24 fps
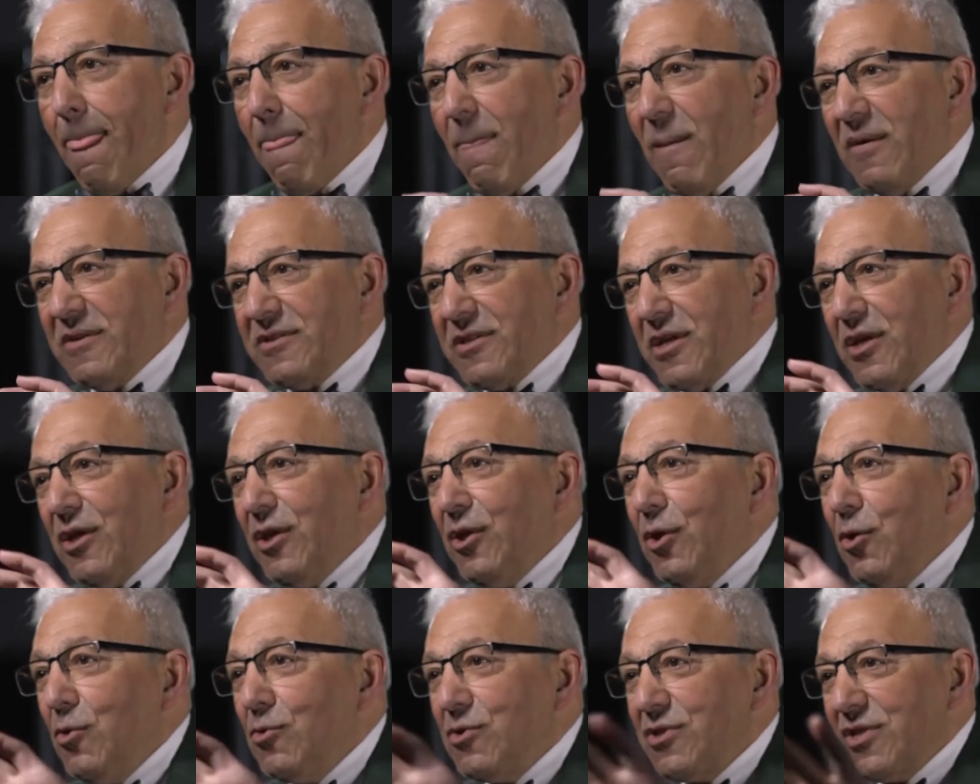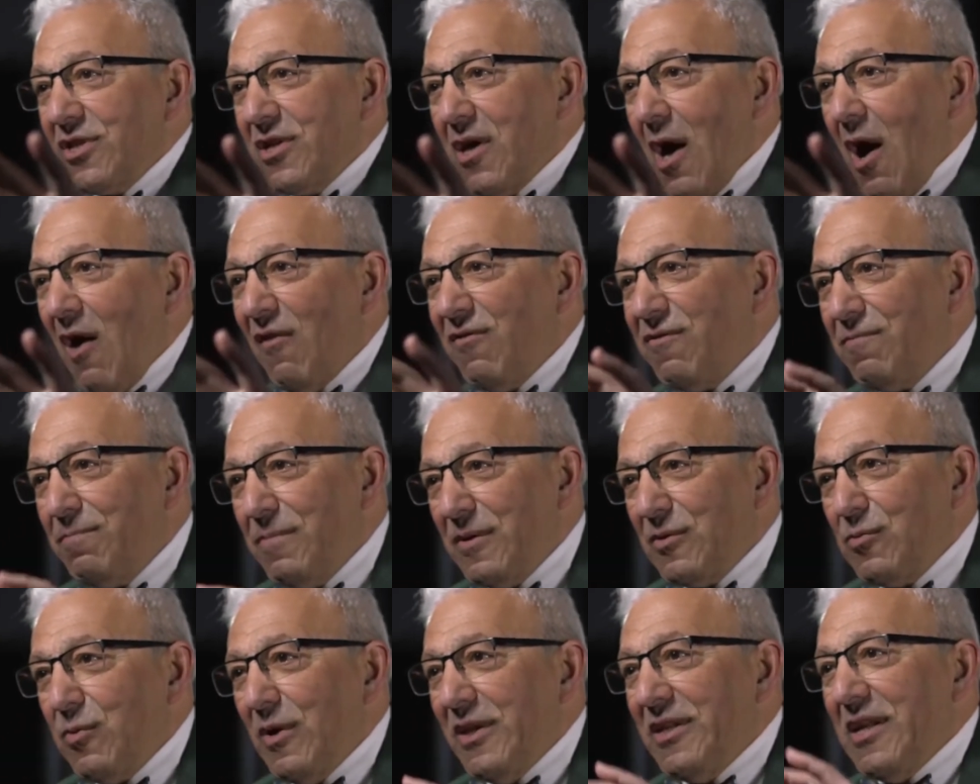There's a huge gulf
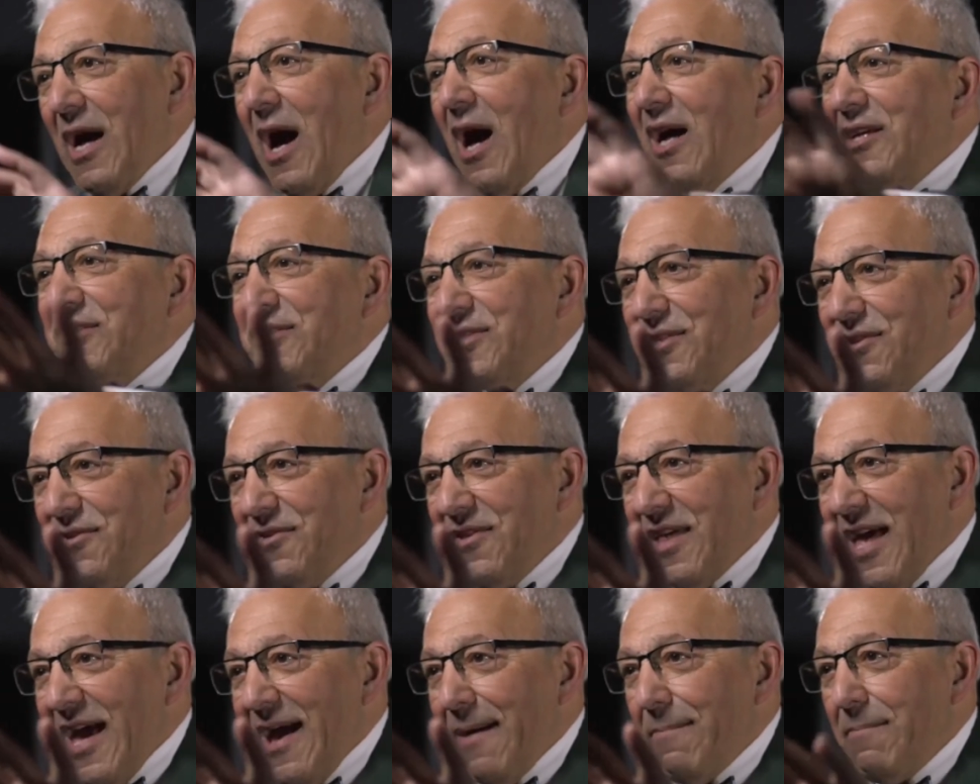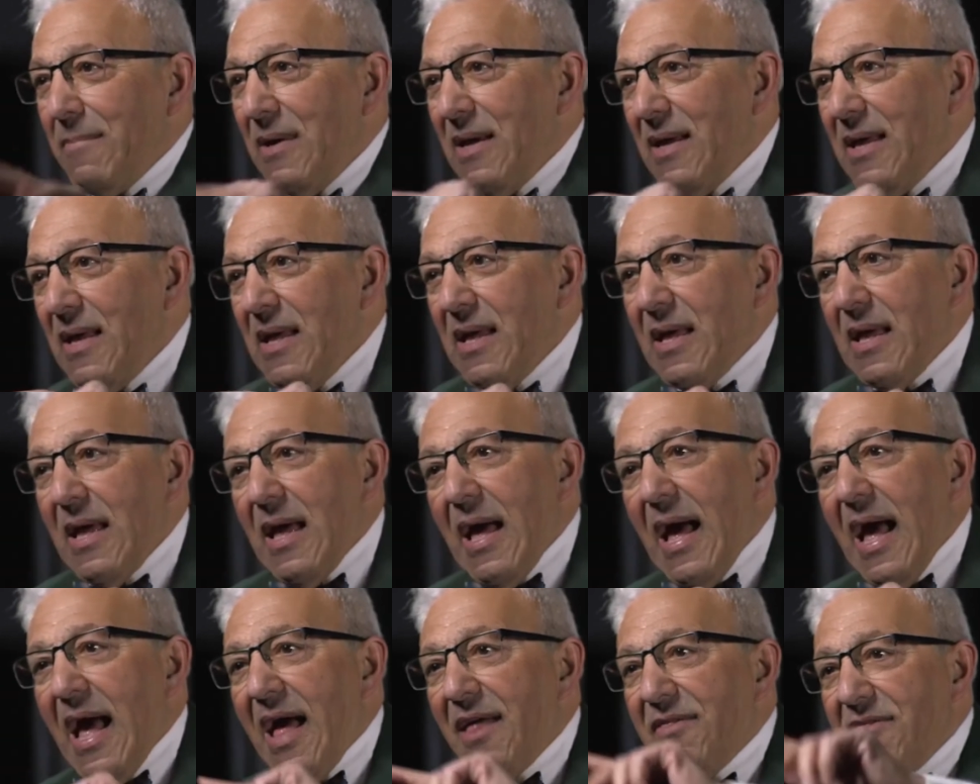between us and them,
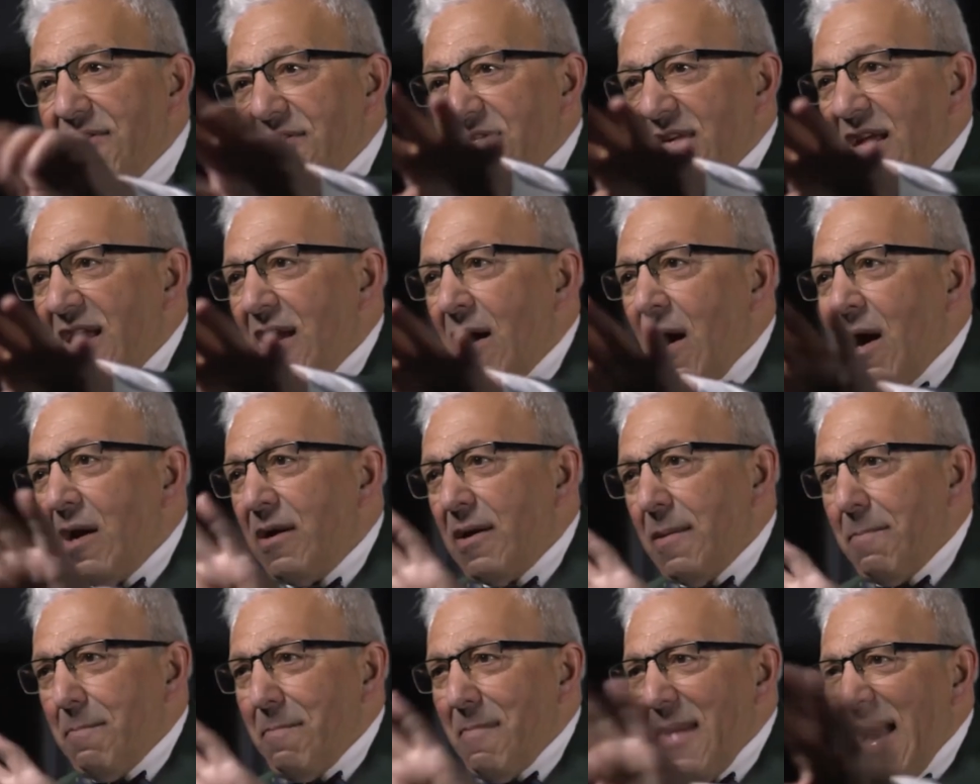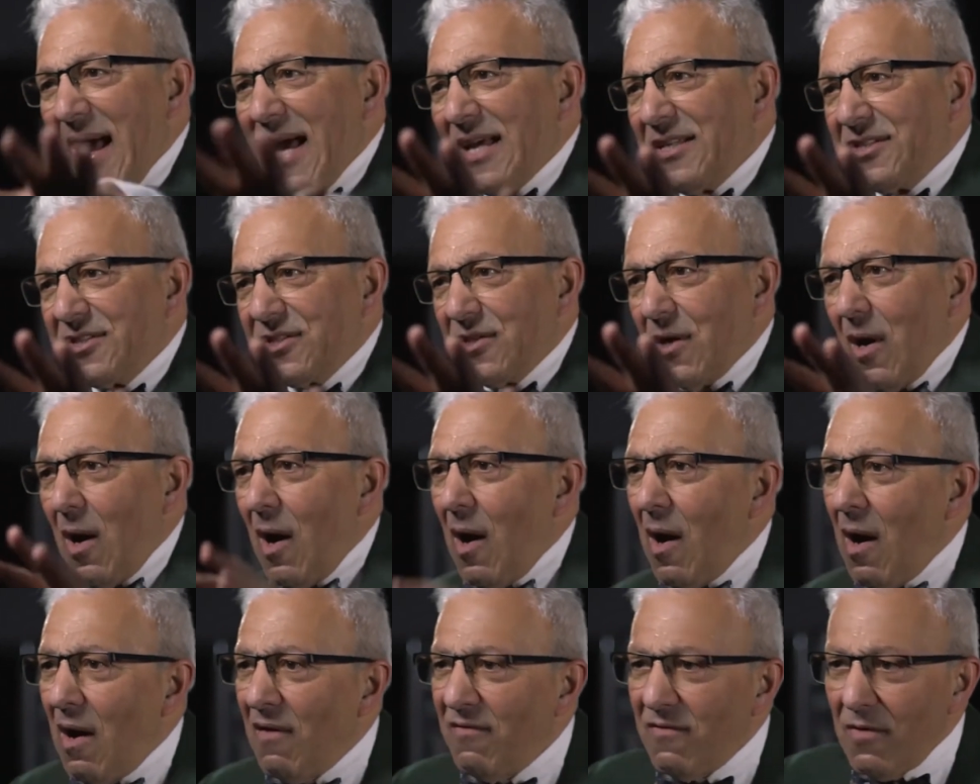and they are a mass
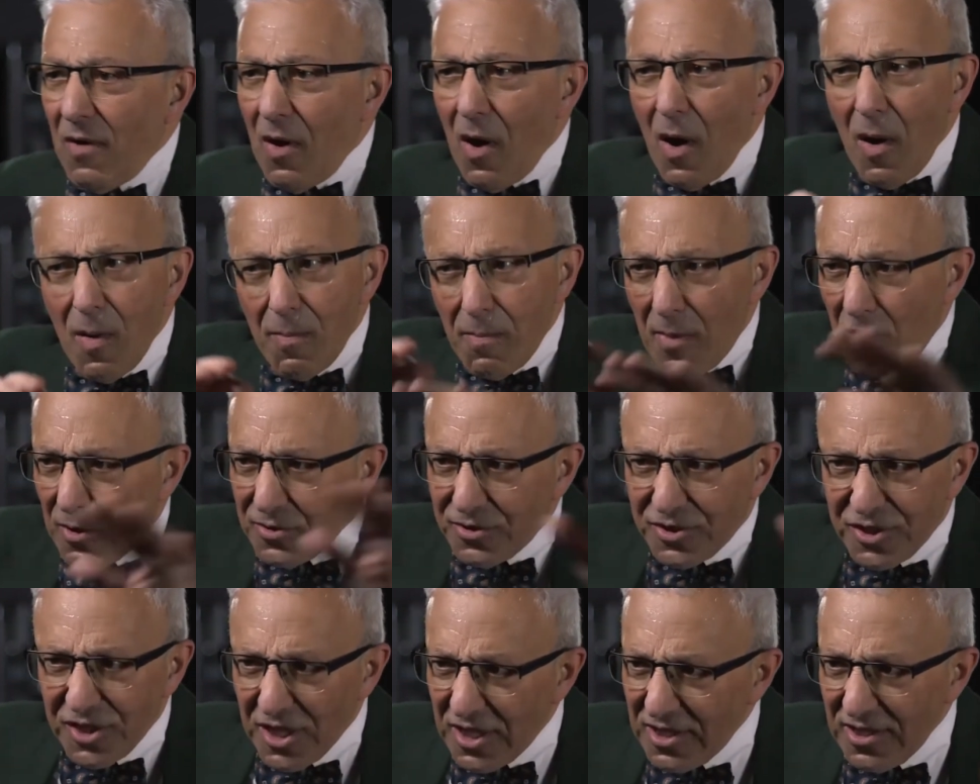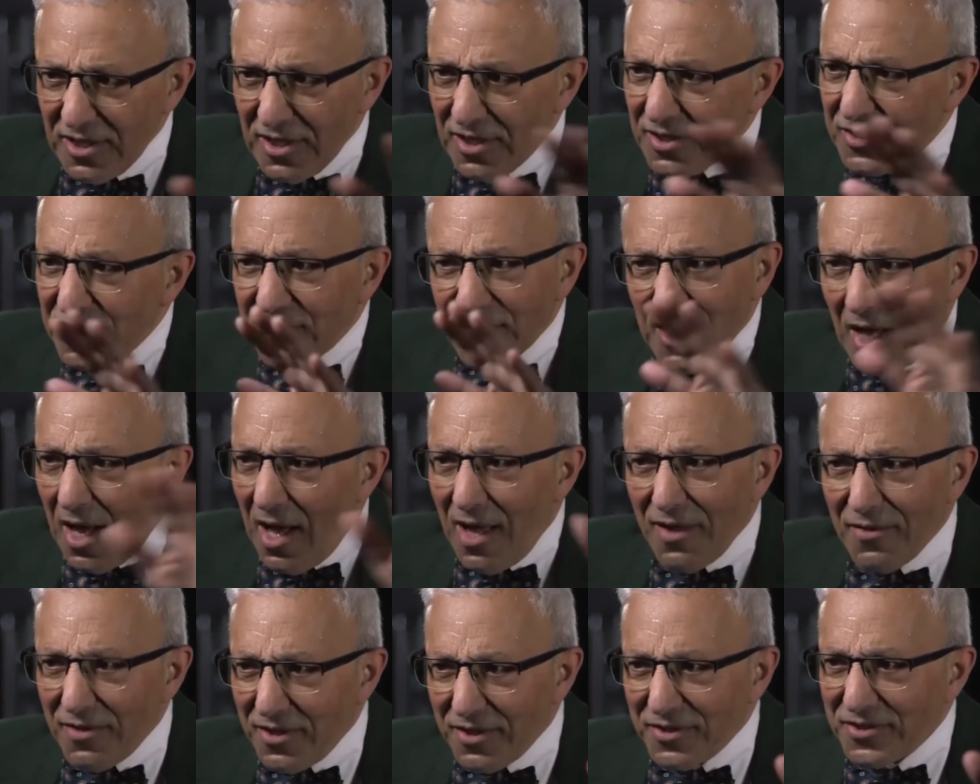of homogeneous
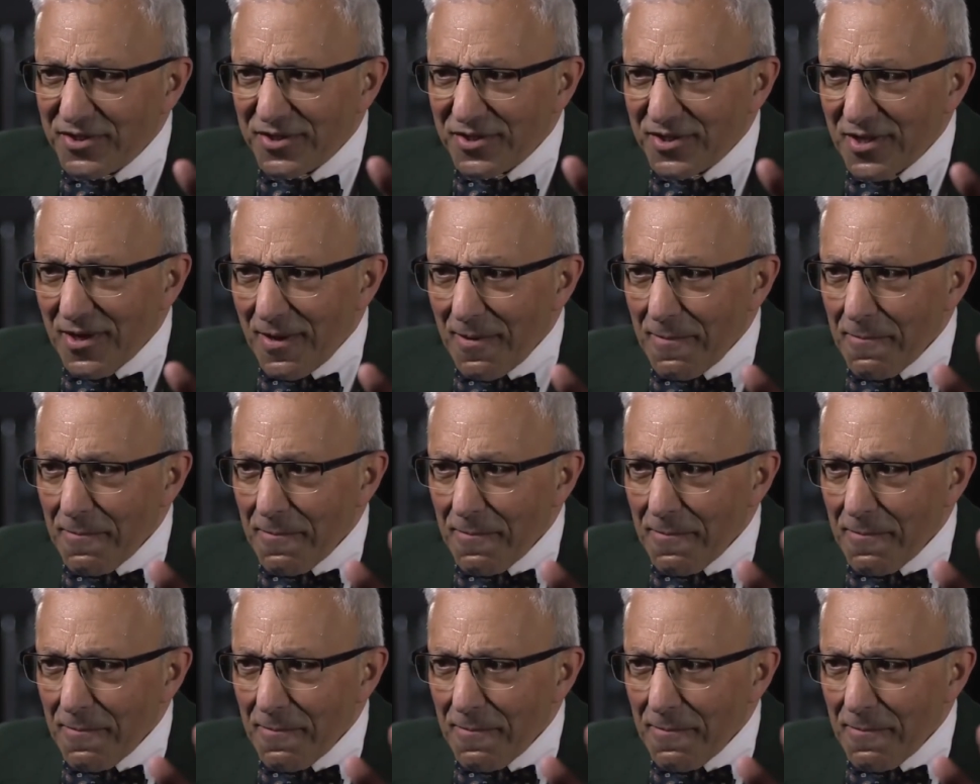others.